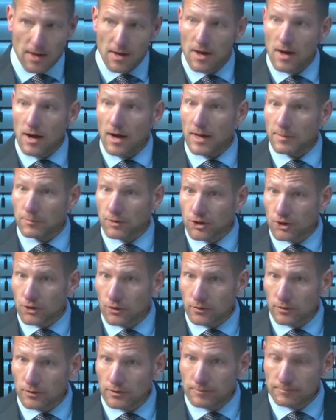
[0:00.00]
I'm
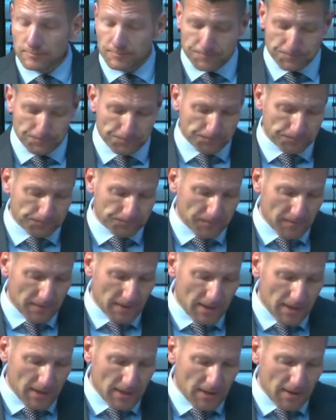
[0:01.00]
sure
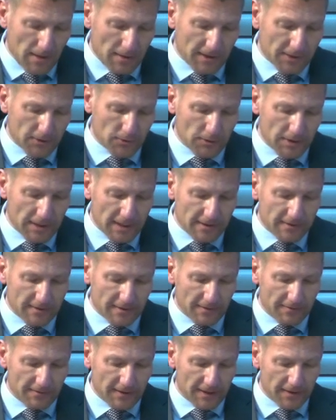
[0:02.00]
that today's
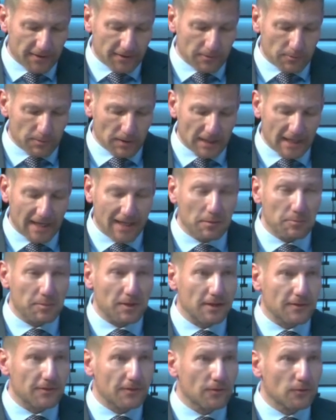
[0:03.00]
event will help
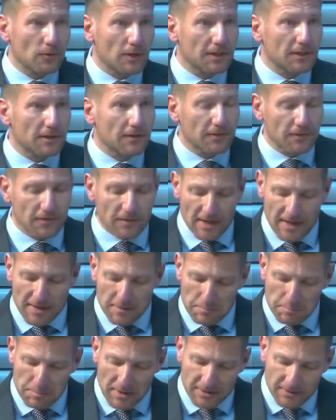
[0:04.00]
us to understand
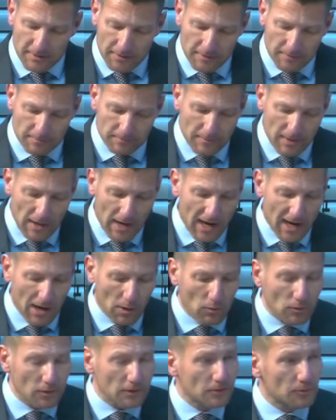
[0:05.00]
better
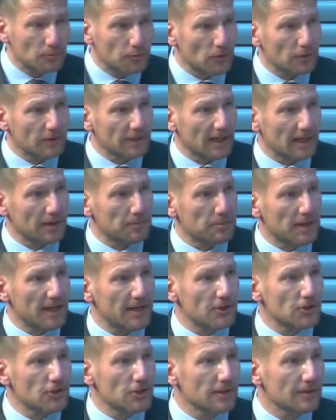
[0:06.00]
how to protect
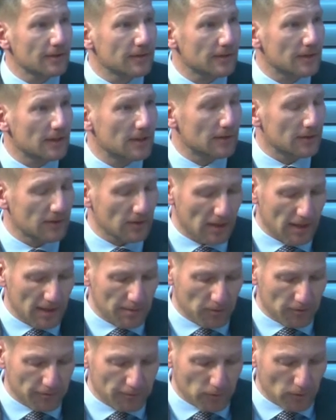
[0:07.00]
pensions in time
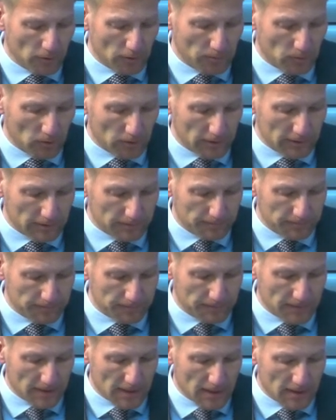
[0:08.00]
of turmoil.
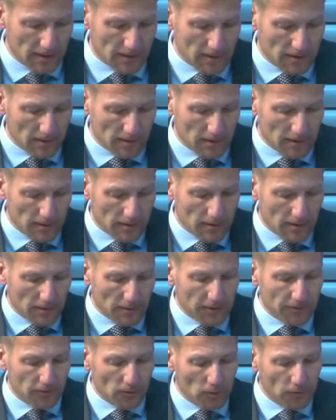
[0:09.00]

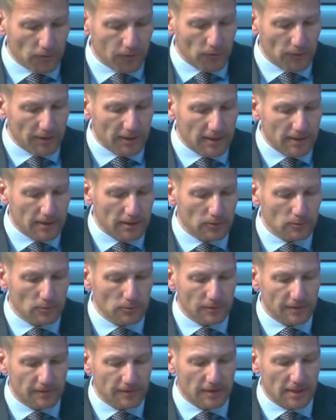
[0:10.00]
This also
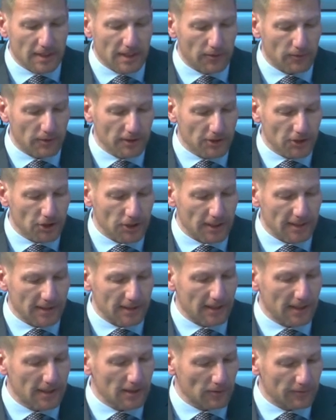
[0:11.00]
includes courage and
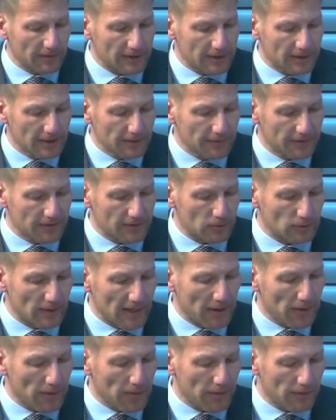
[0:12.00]
innovative
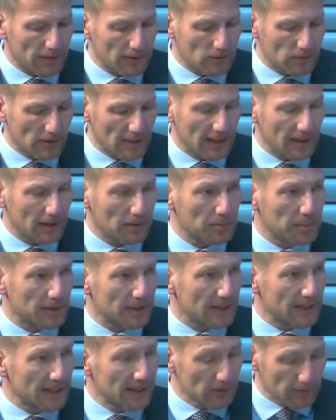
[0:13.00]
strength to help
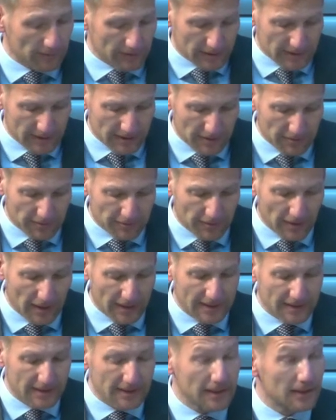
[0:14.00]
innovative
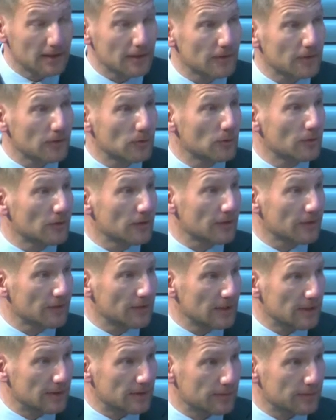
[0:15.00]
ideas to succeed.